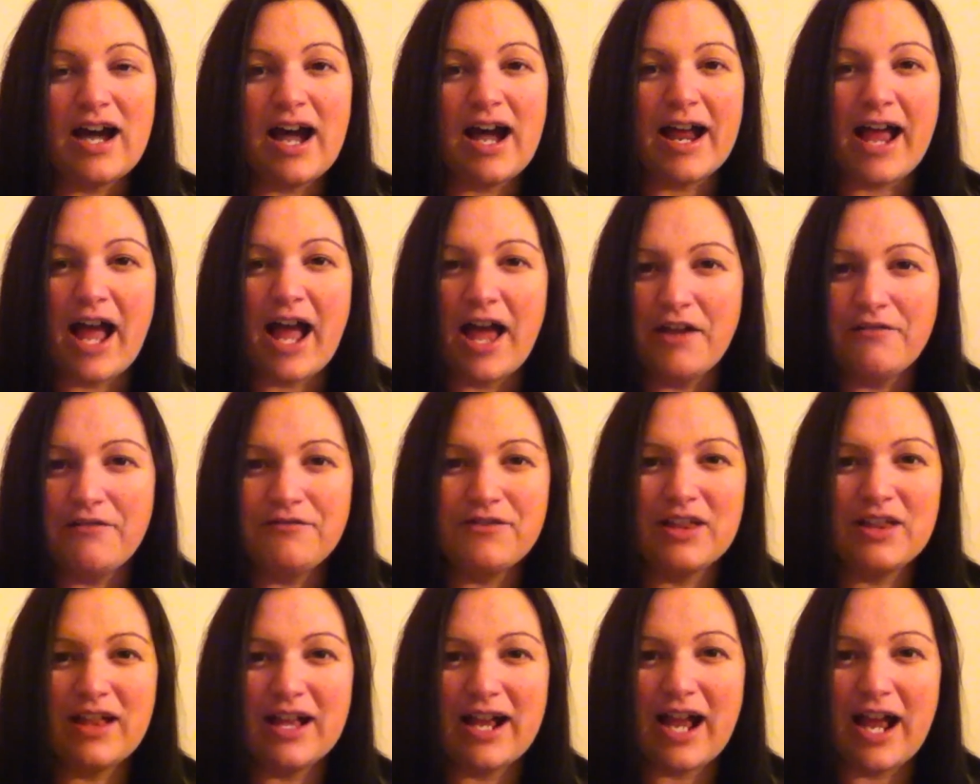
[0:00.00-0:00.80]
I kind of
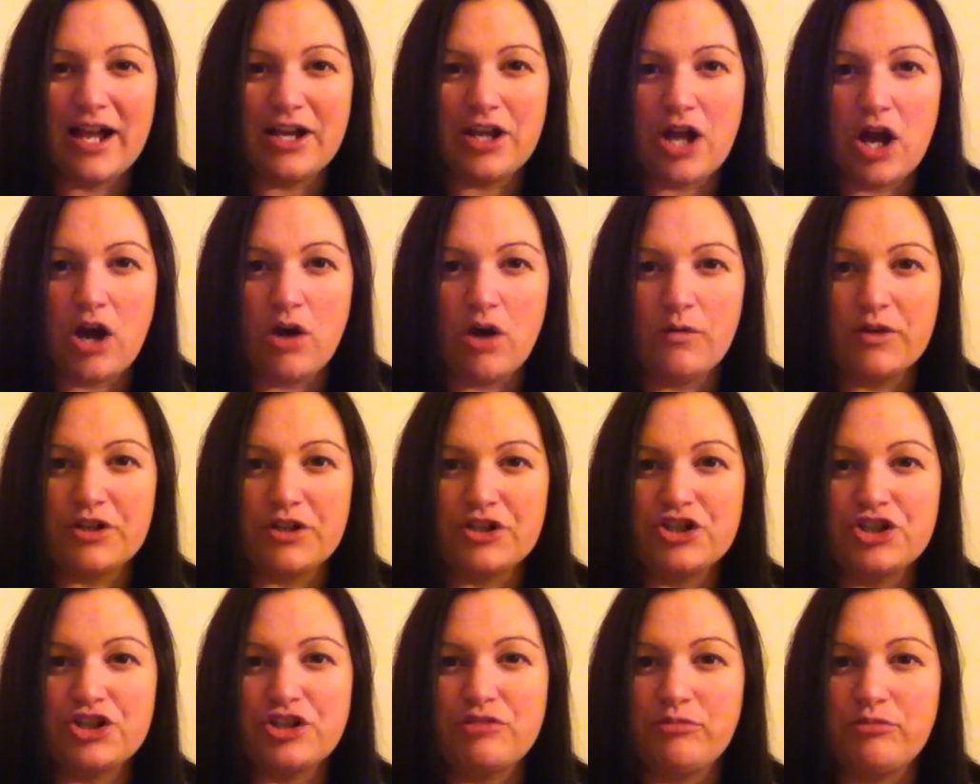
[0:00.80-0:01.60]
feel like I know
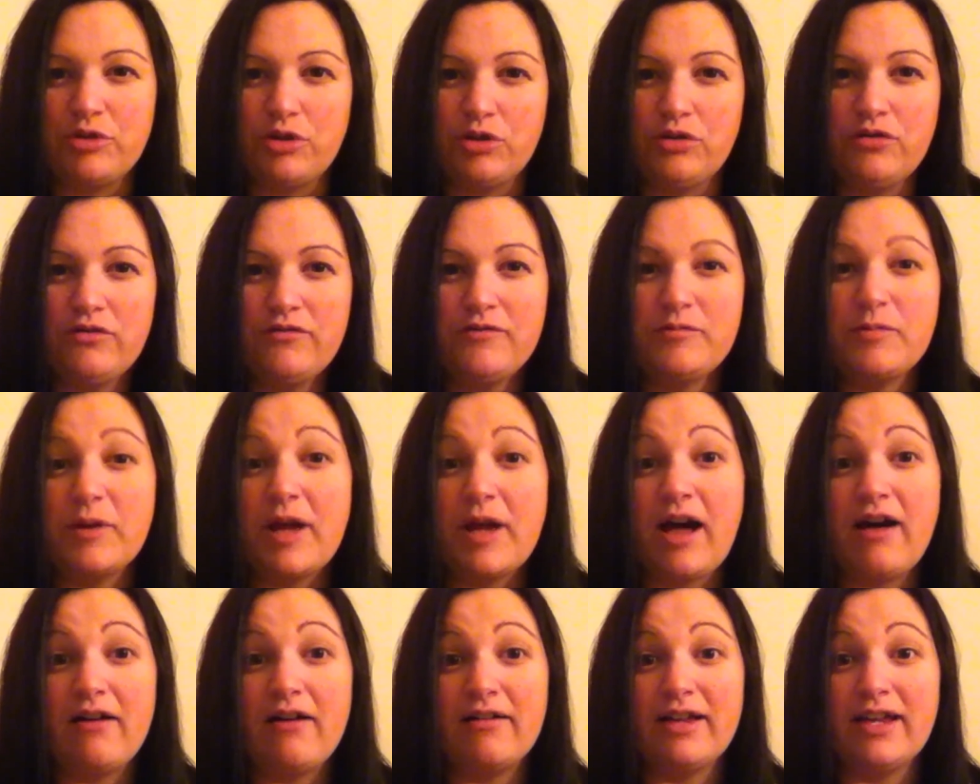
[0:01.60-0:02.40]
when she moved,
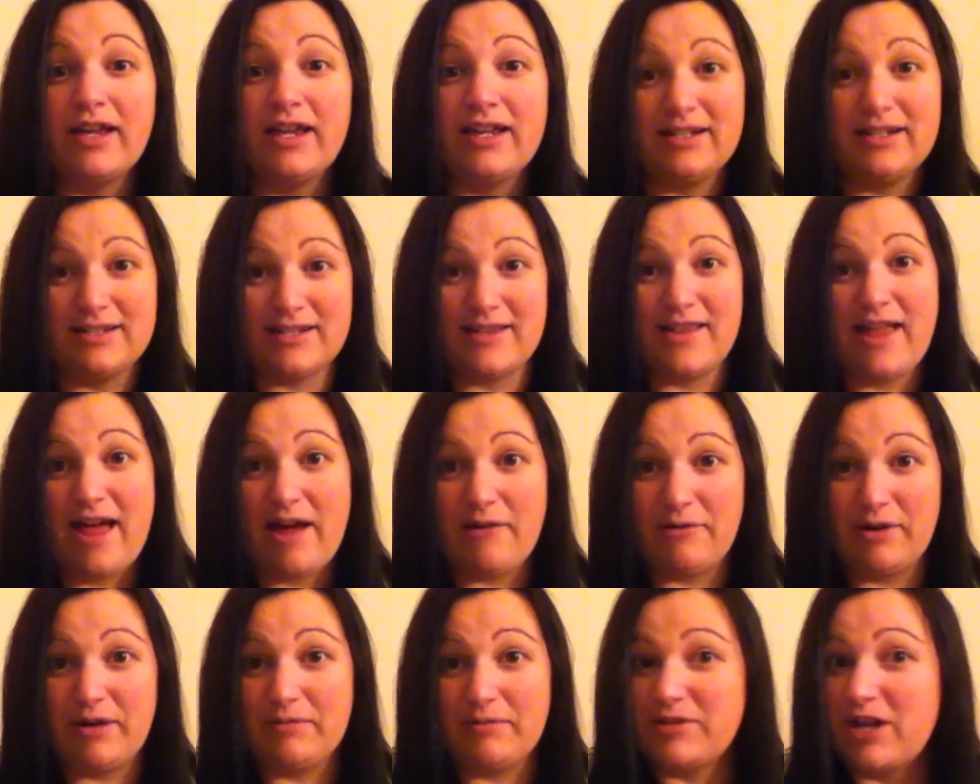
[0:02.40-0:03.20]
but I'll get into
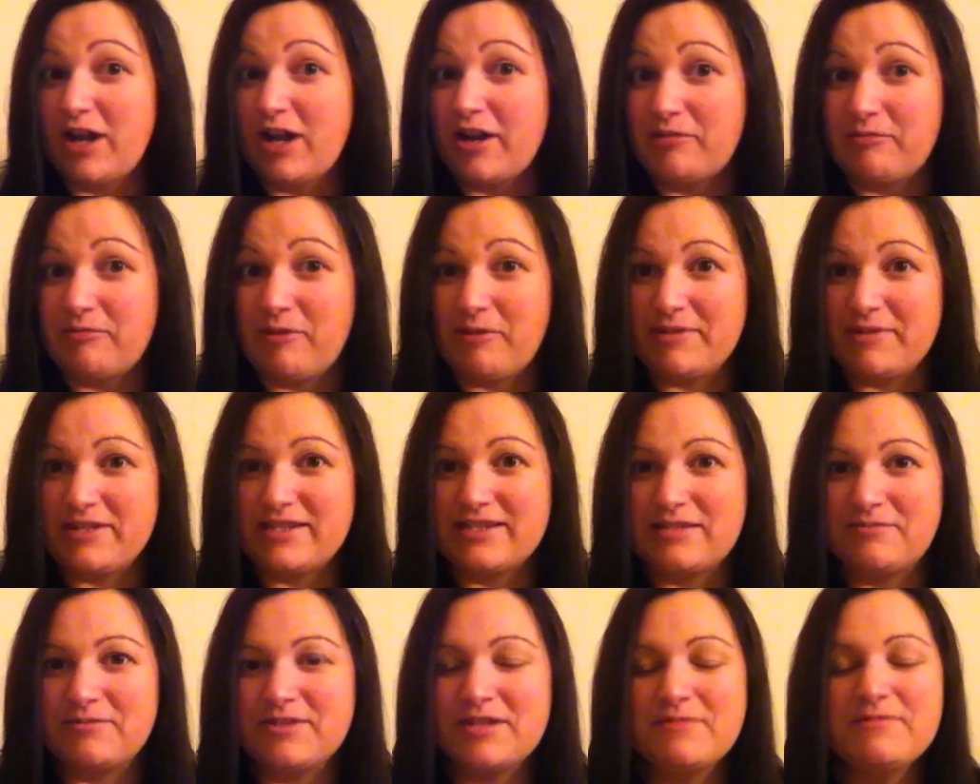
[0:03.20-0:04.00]
that when I'm talking about my
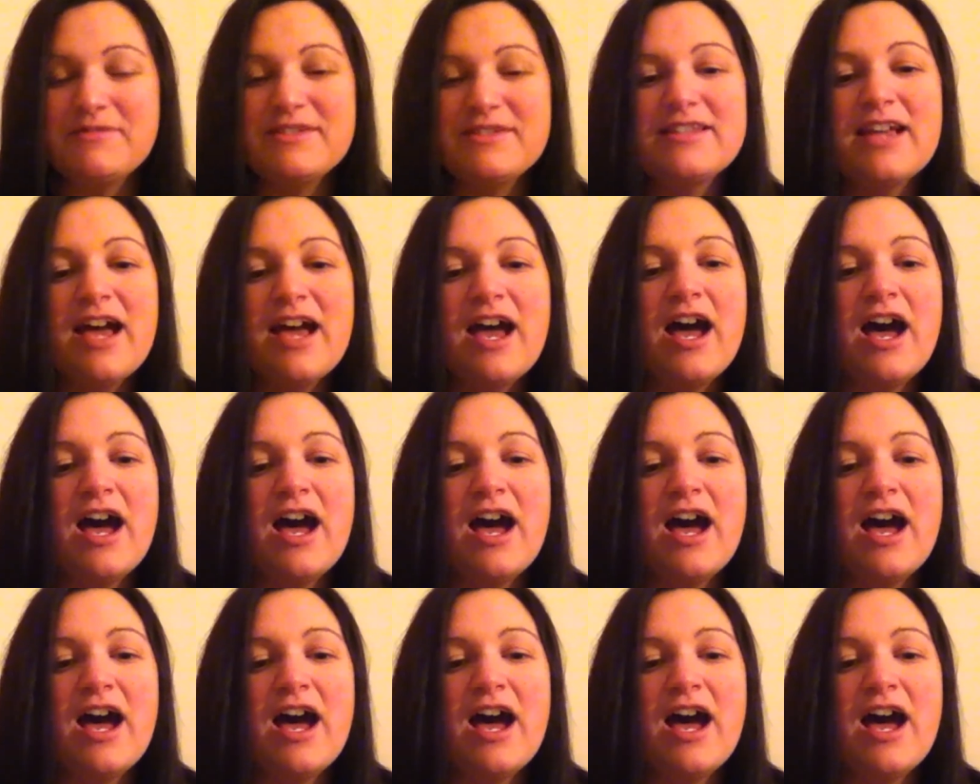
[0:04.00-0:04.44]
symptoms.